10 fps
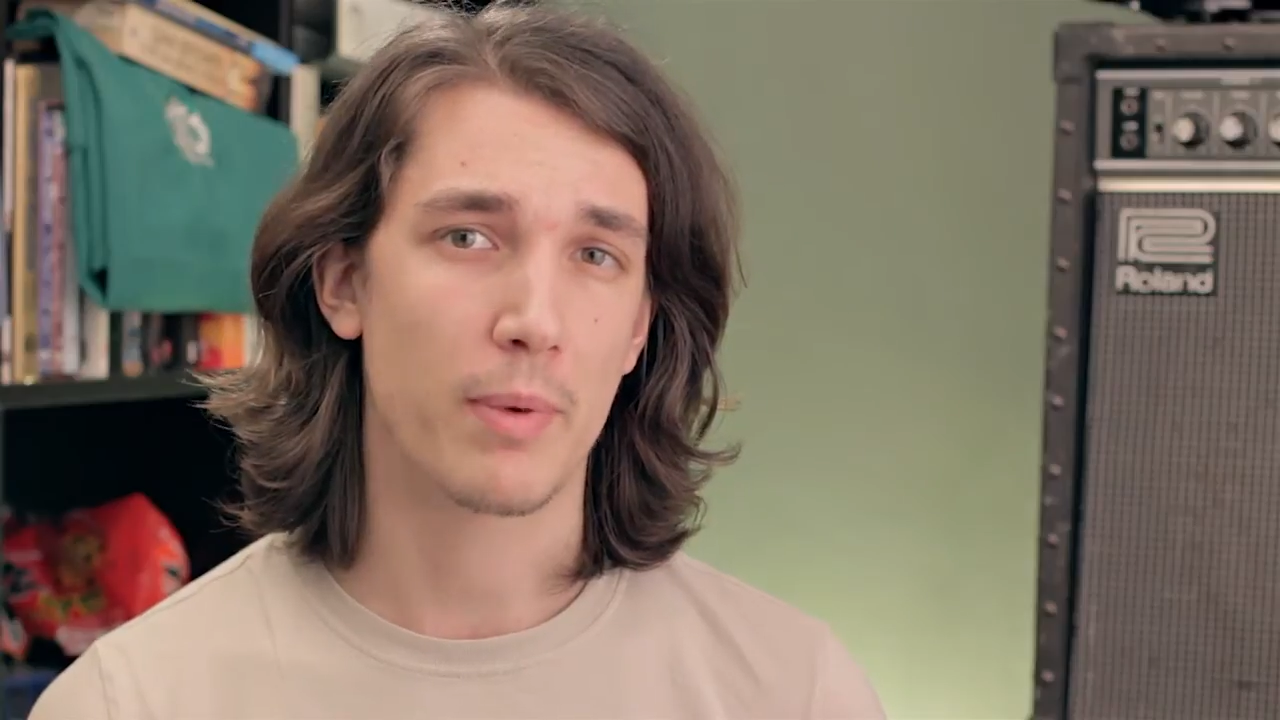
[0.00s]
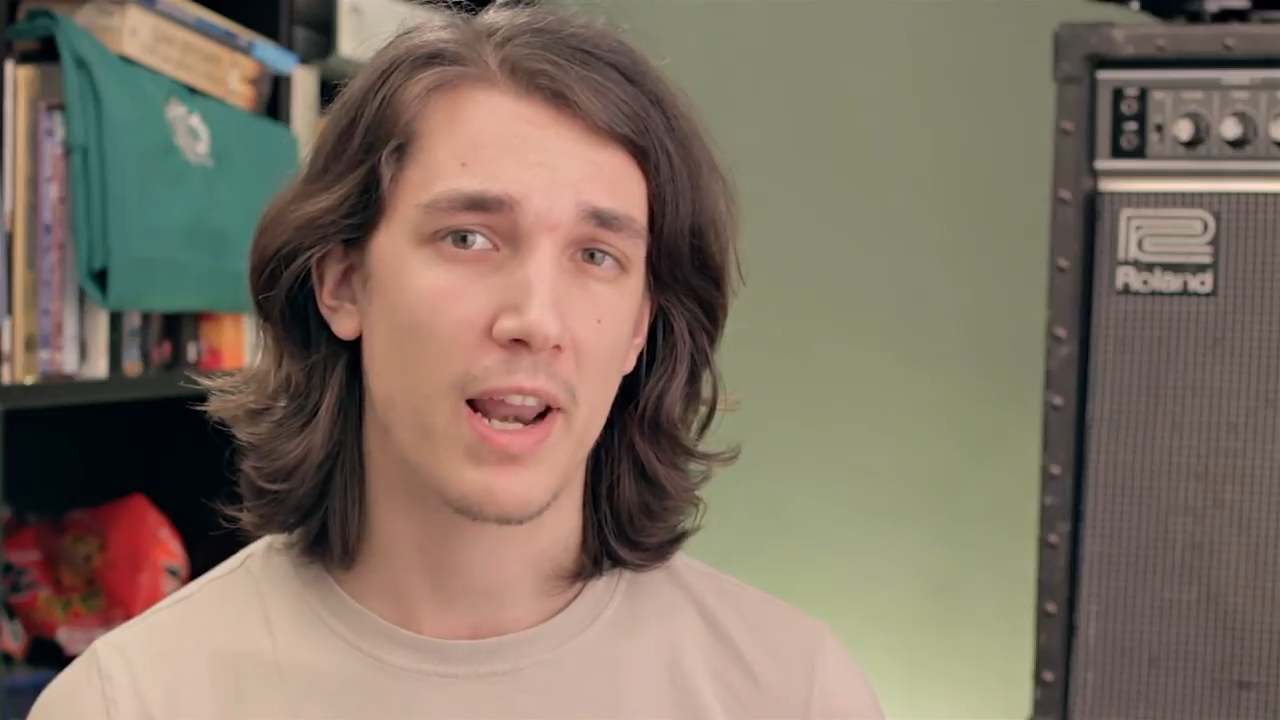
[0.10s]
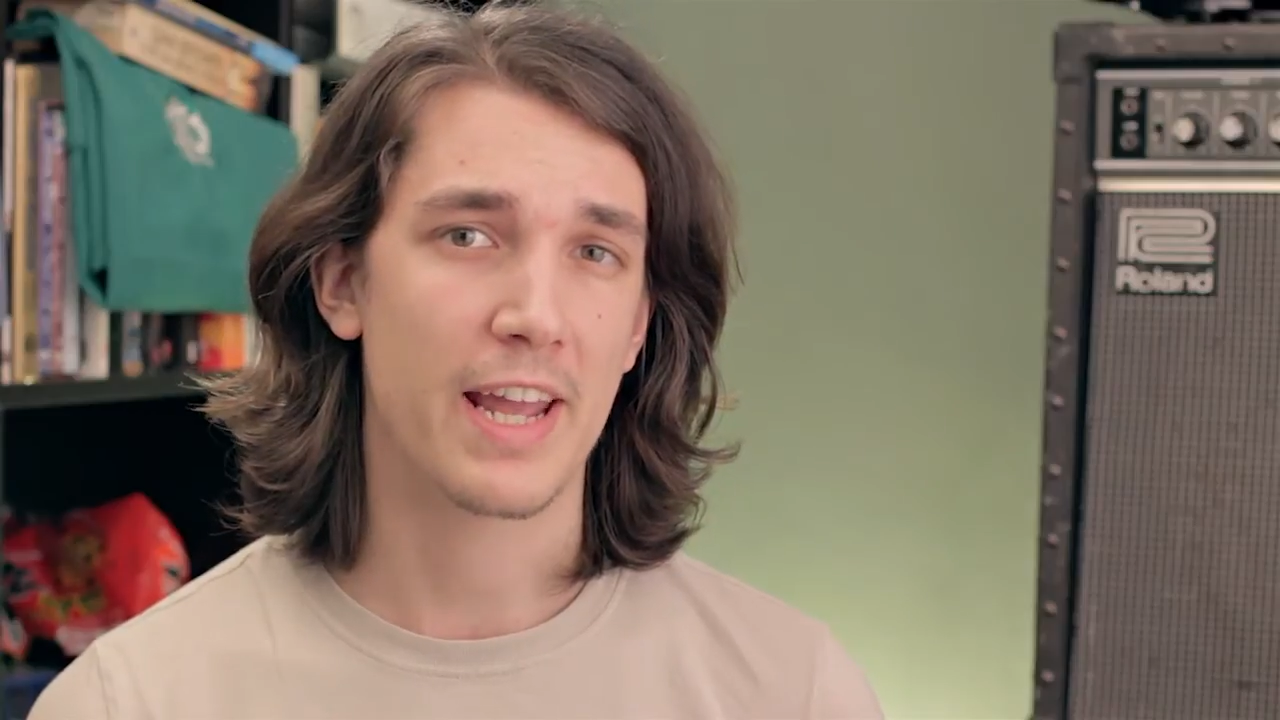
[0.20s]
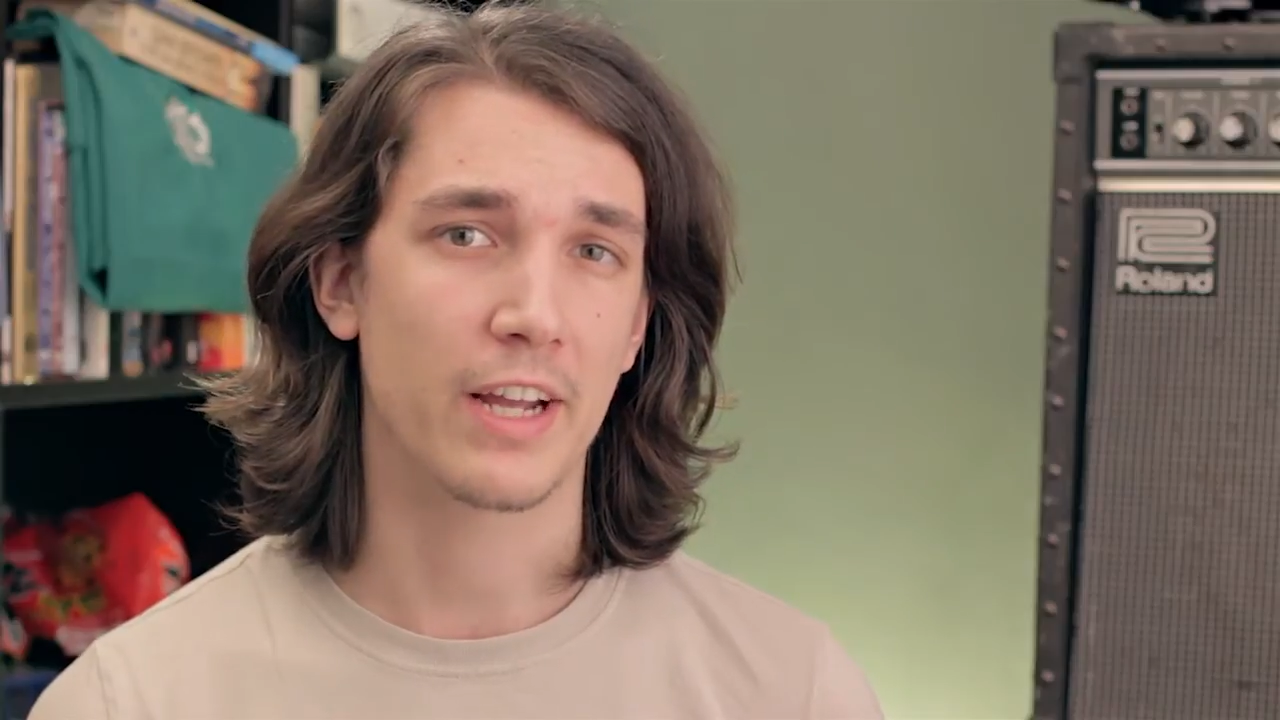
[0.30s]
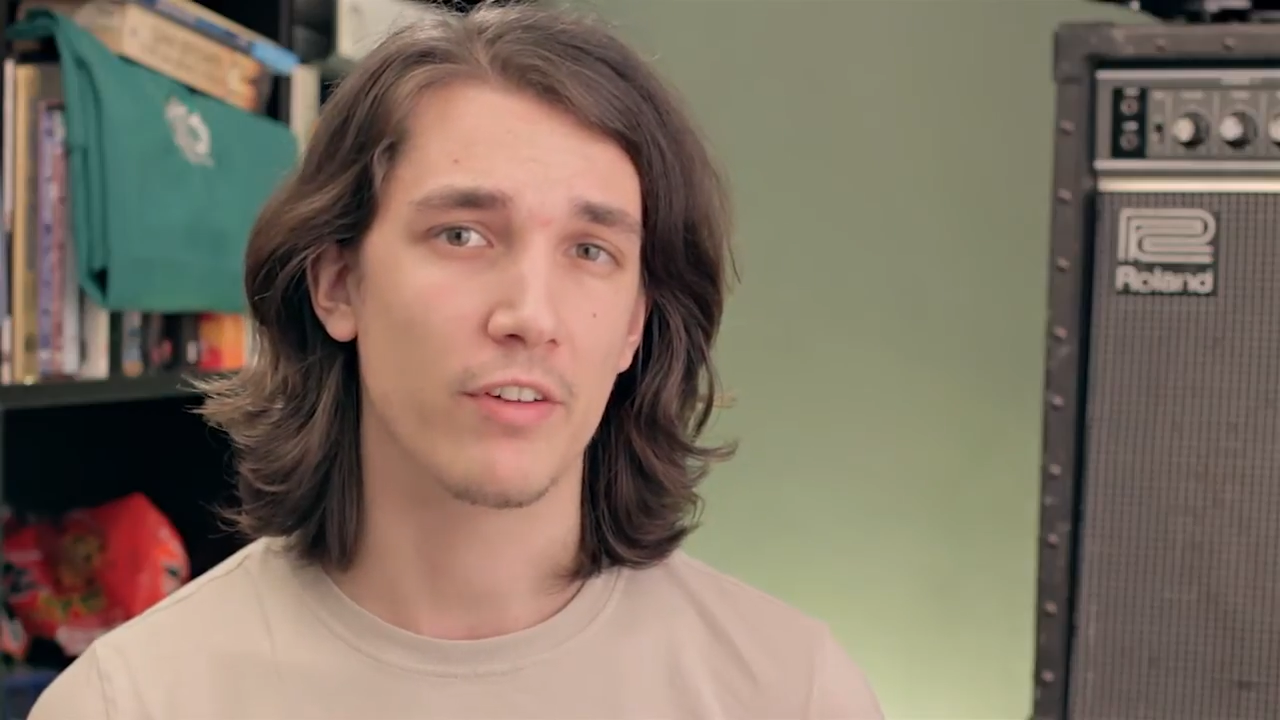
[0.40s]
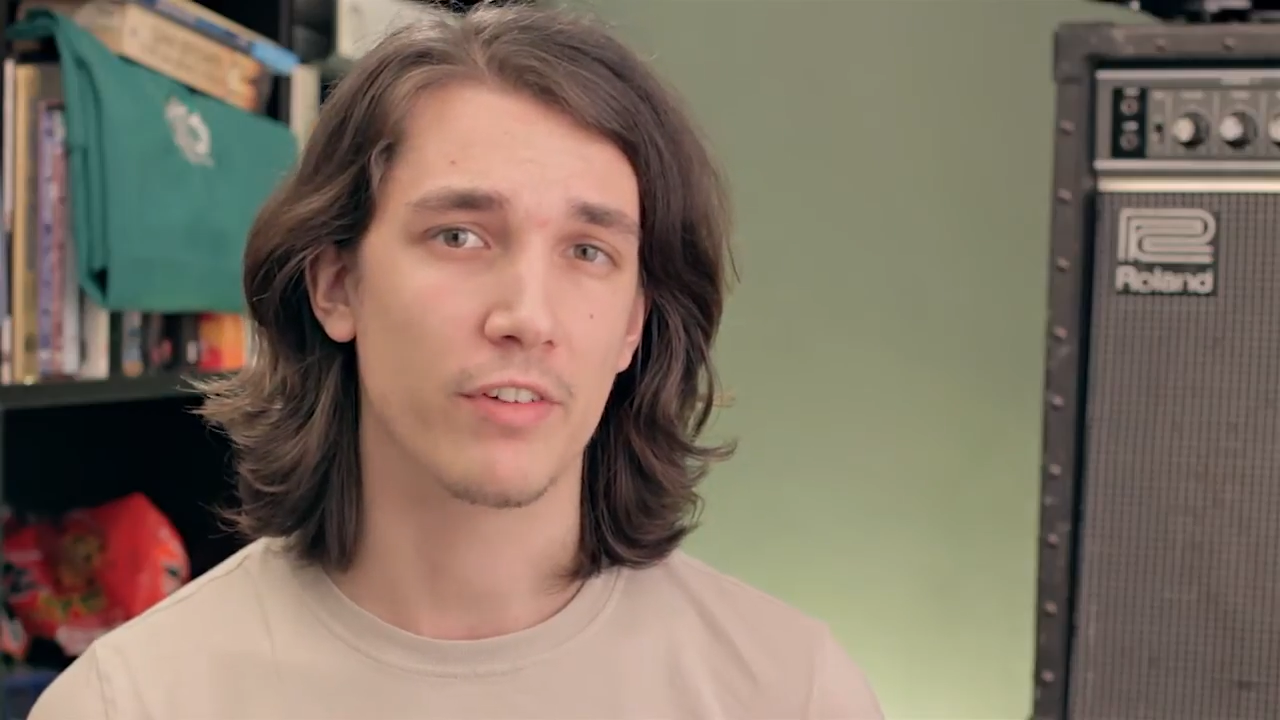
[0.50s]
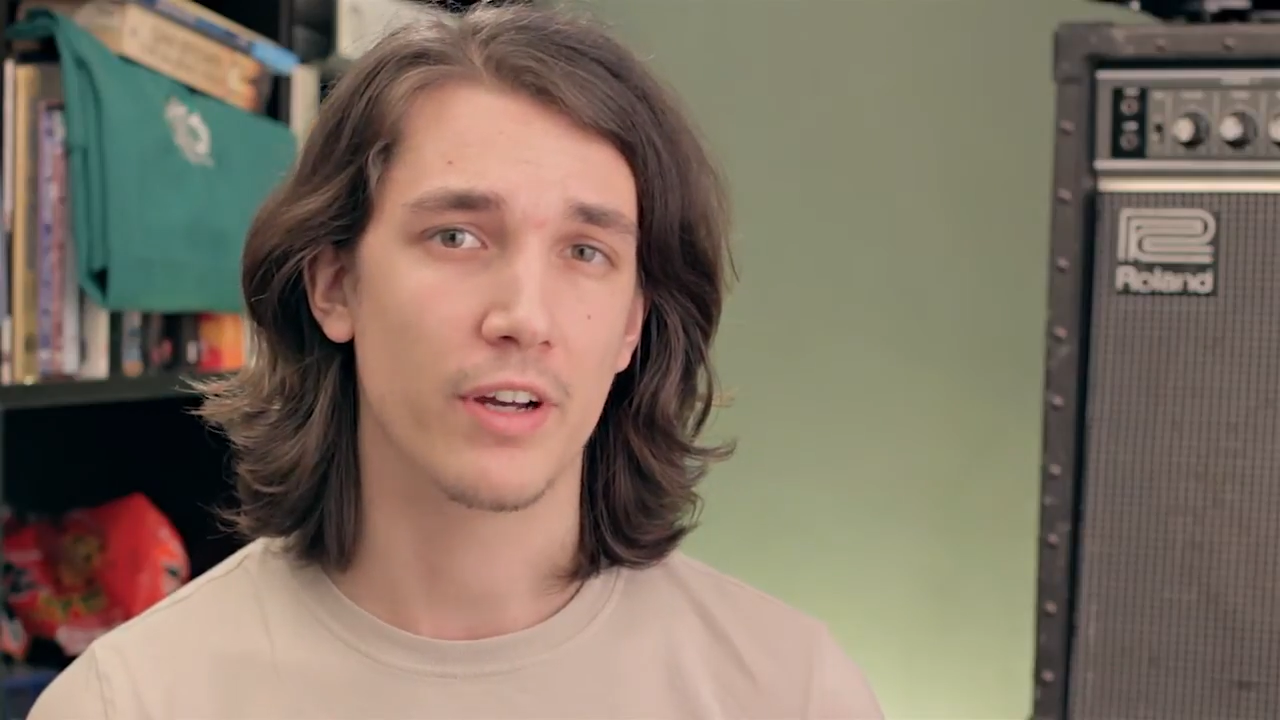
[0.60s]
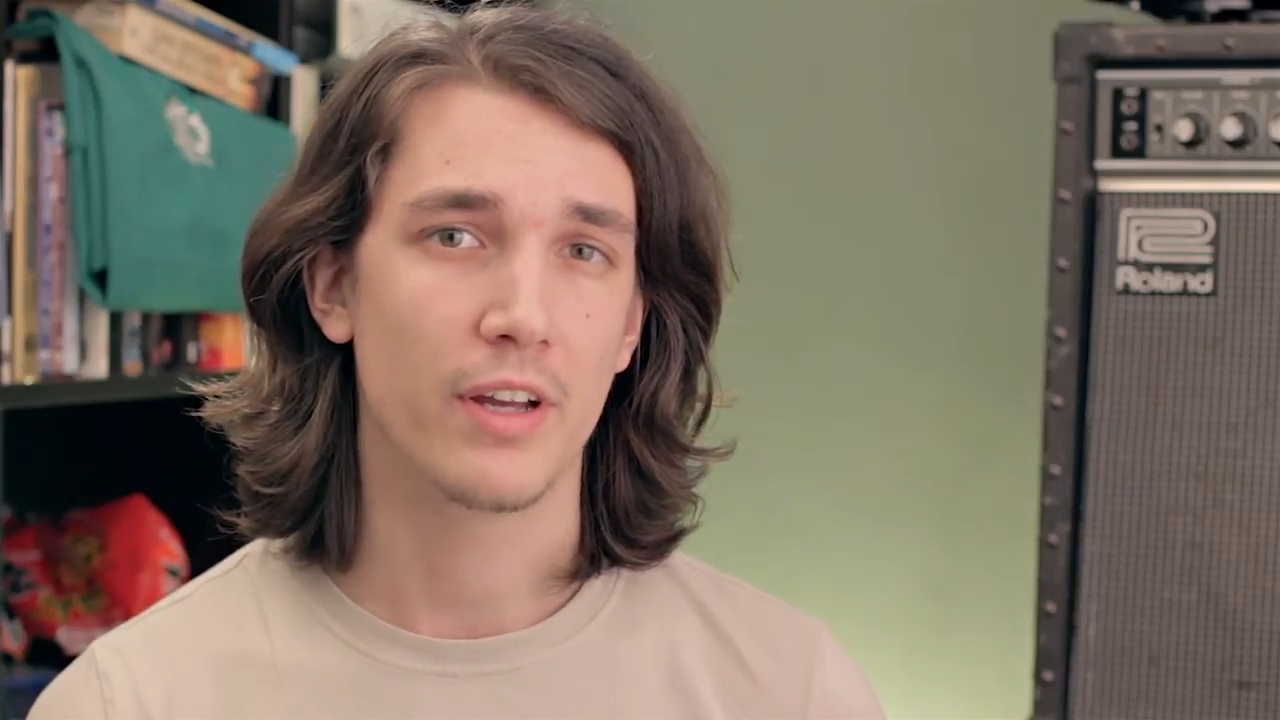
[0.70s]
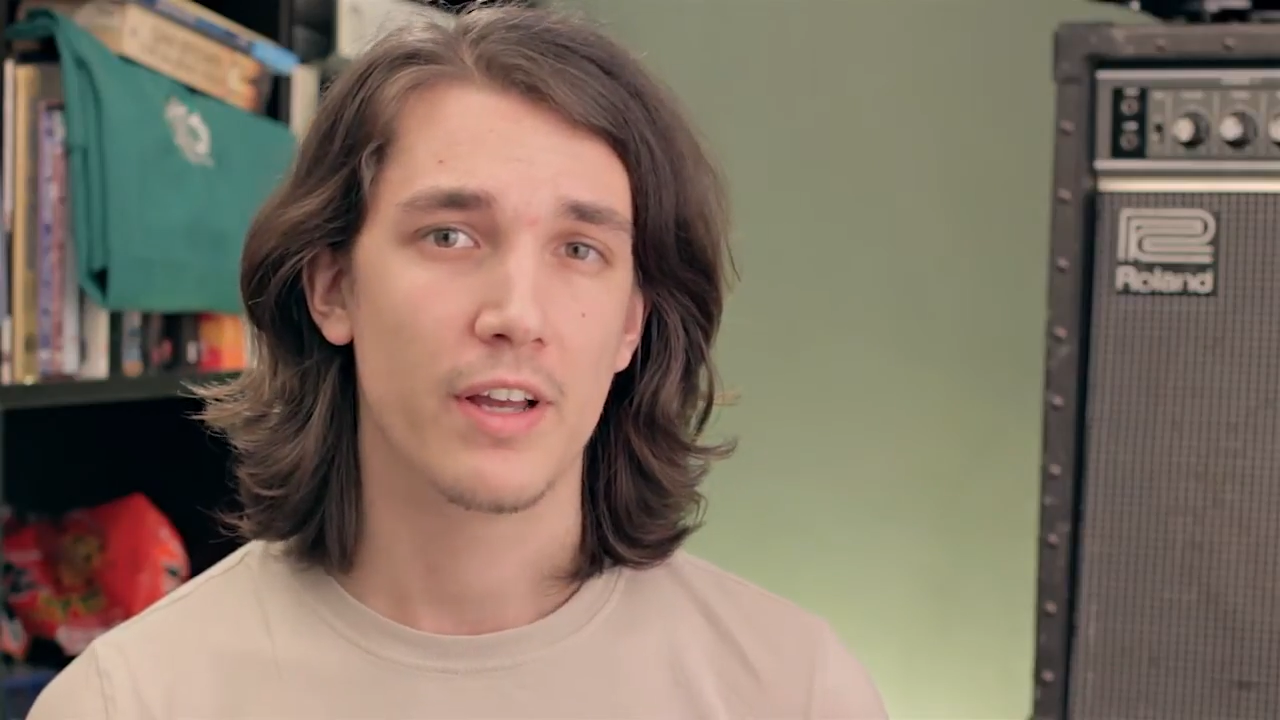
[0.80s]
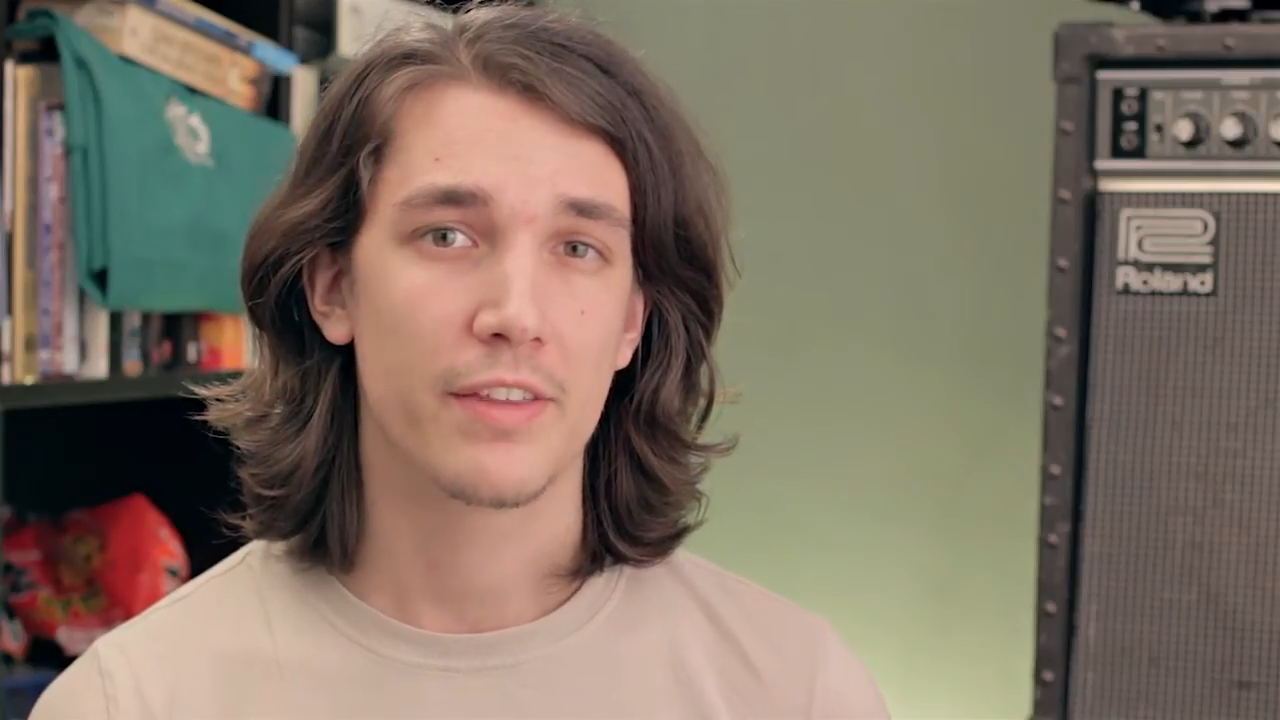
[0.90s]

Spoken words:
playing over.